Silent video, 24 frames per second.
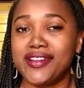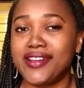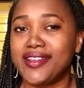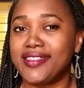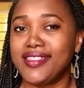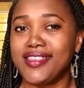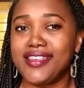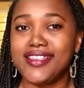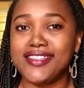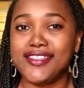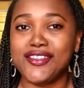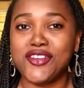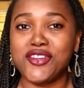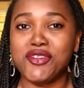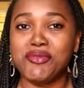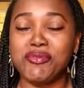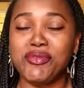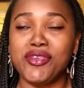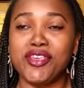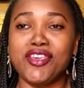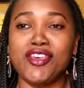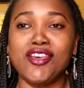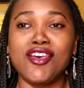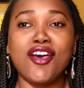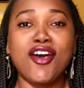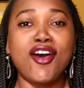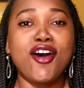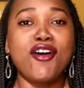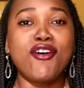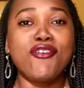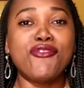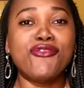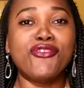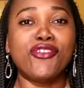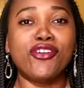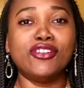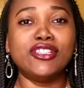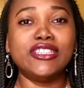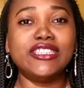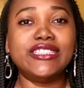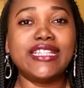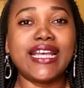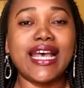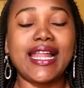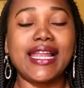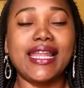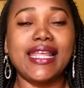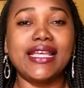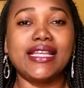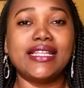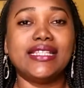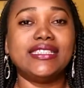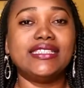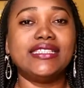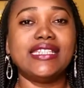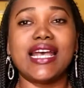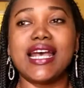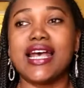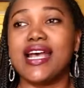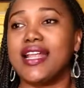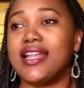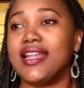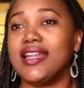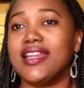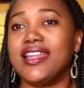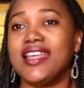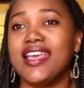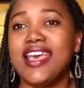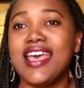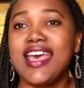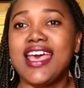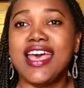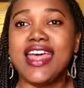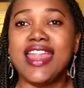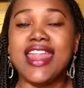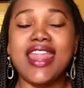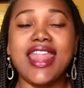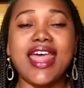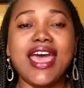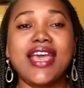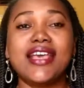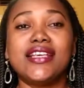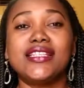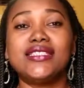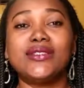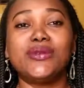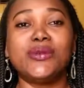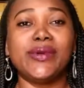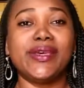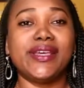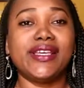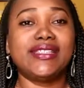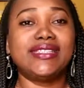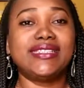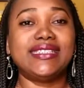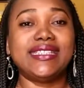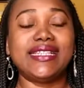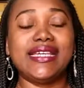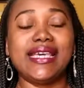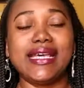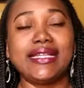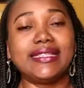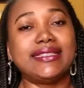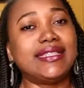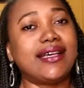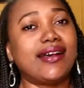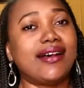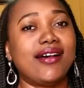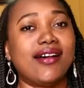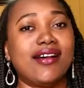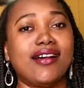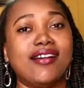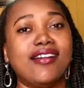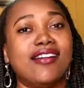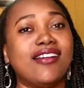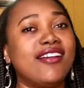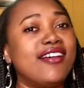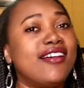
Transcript: I think it's gonna be a fun challenge and a nice way to get our